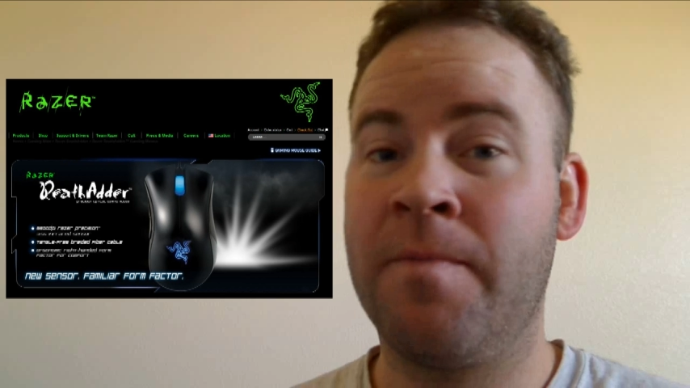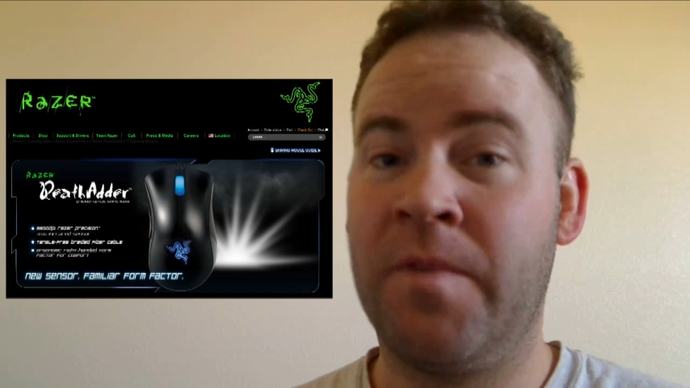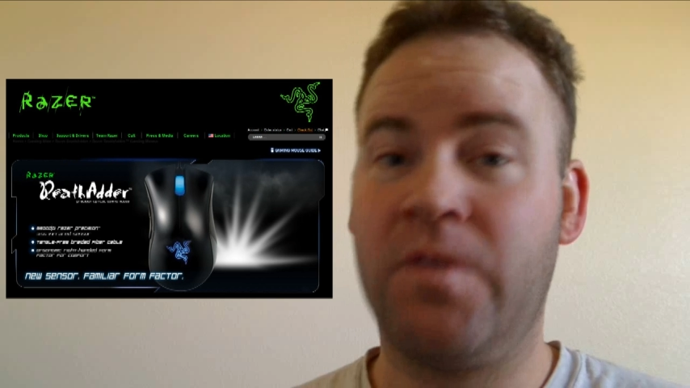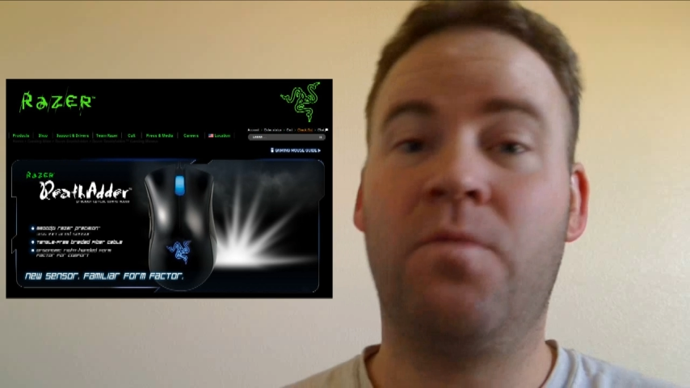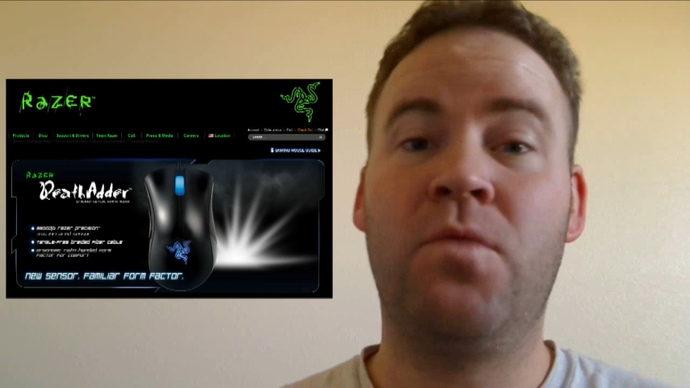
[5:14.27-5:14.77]

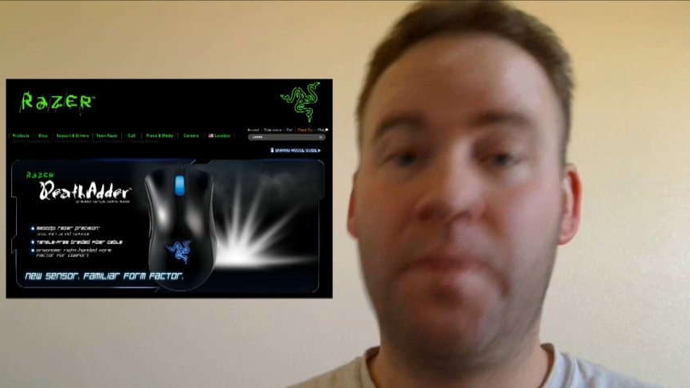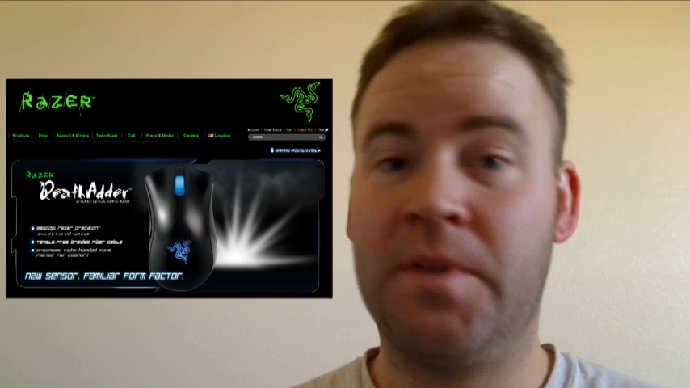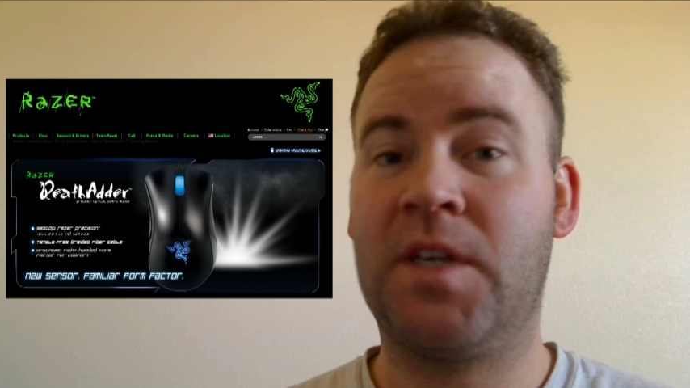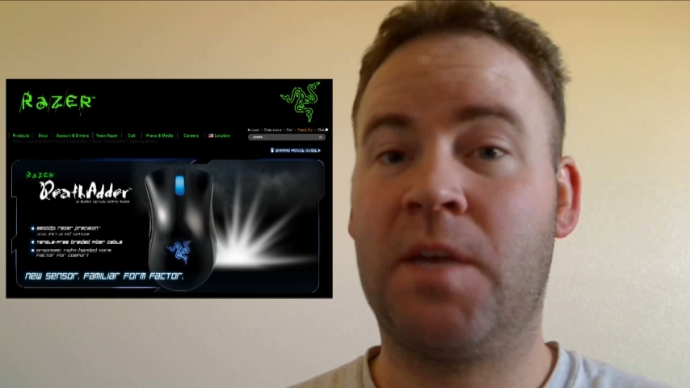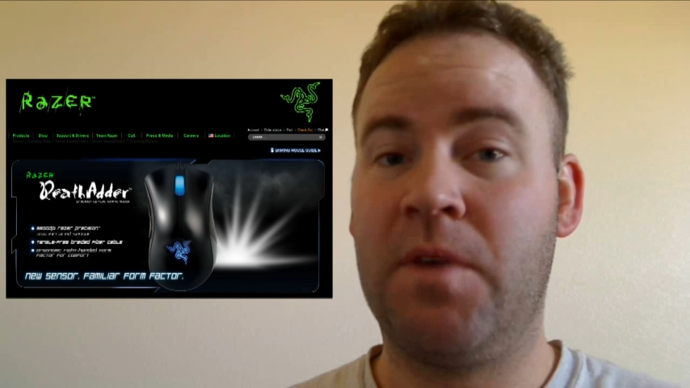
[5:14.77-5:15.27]
your
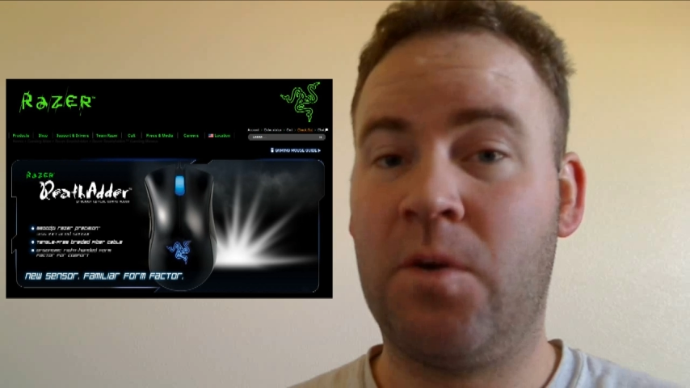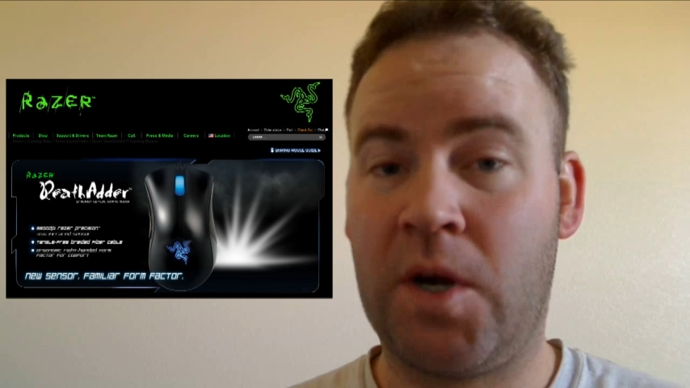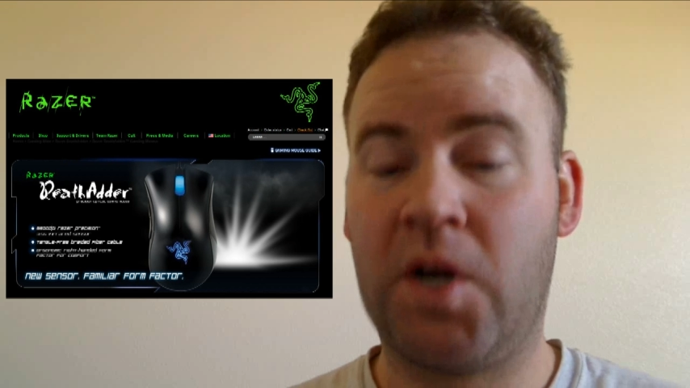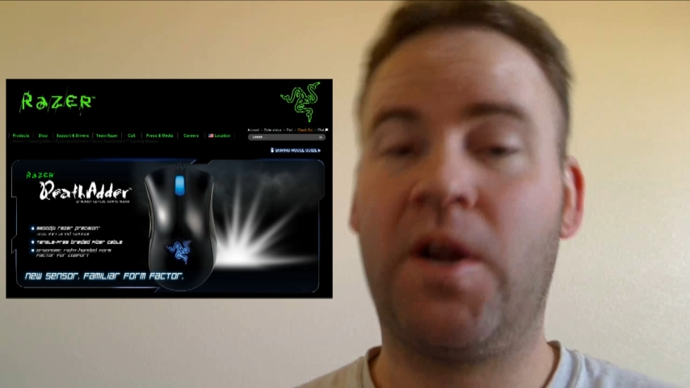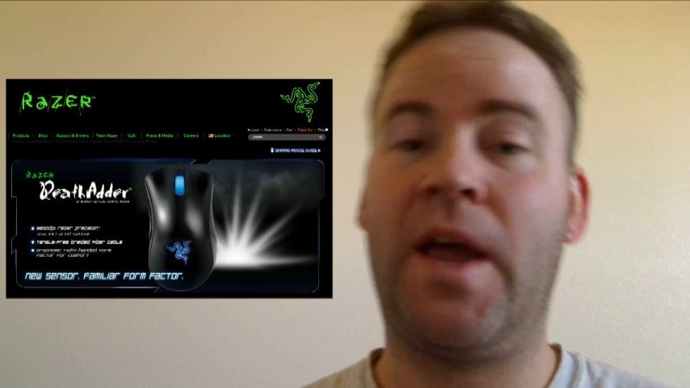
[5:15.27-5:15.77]
movements can be
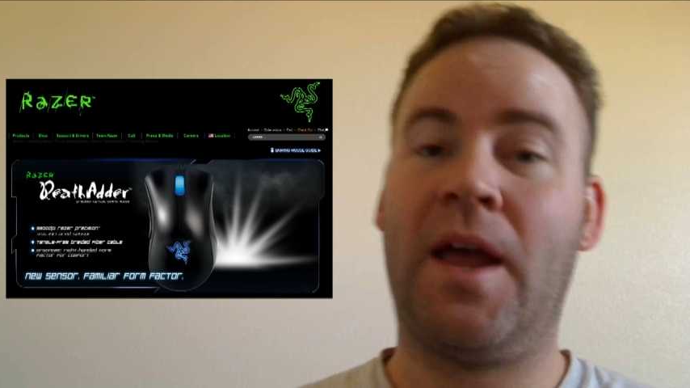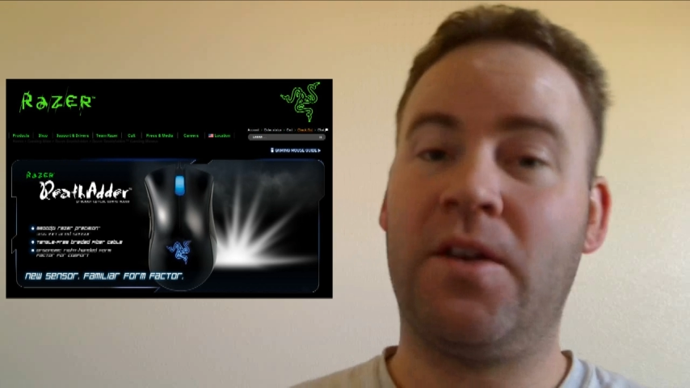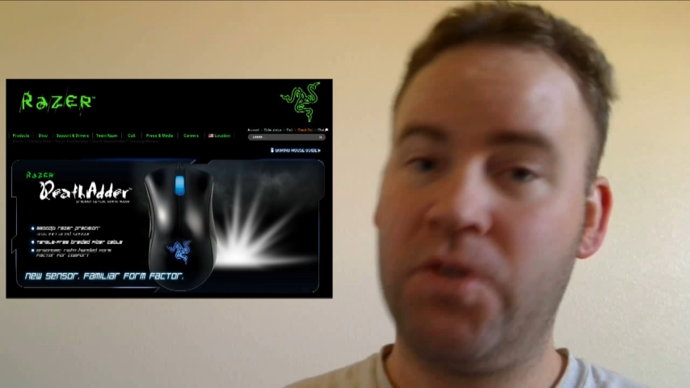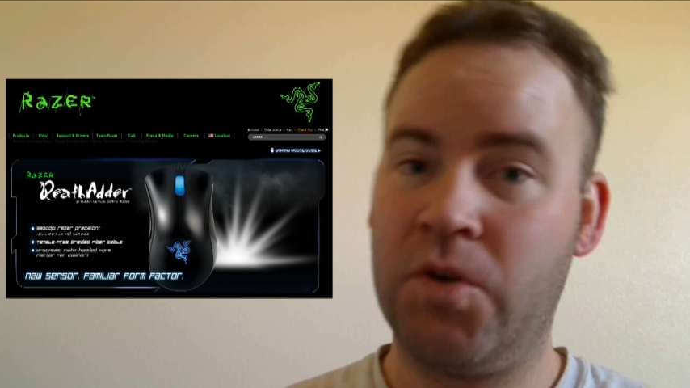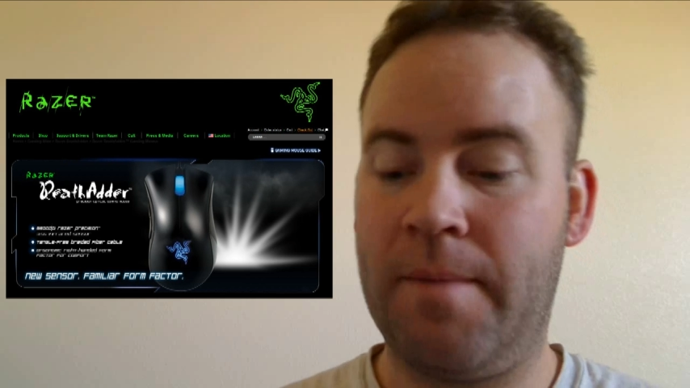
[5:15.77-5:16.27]
quicker
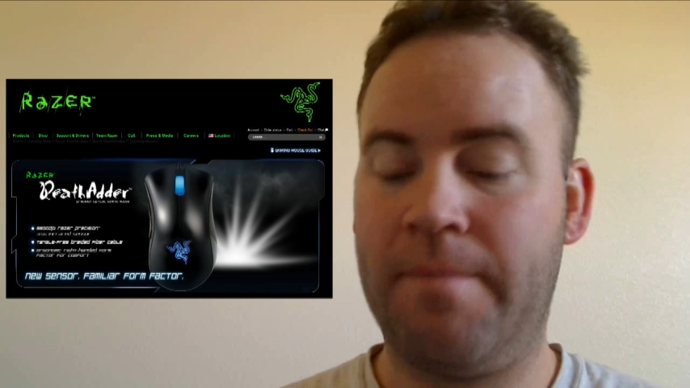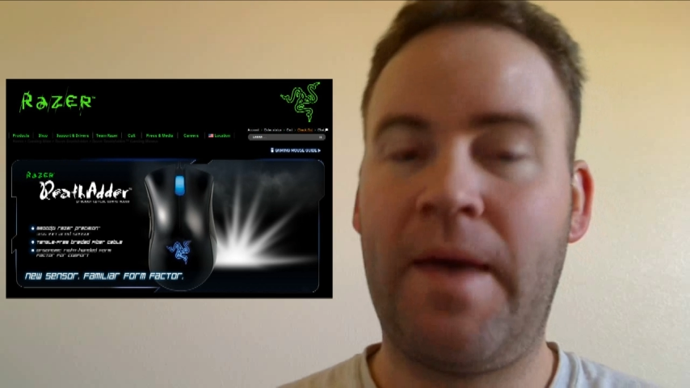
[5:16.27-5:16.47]
and your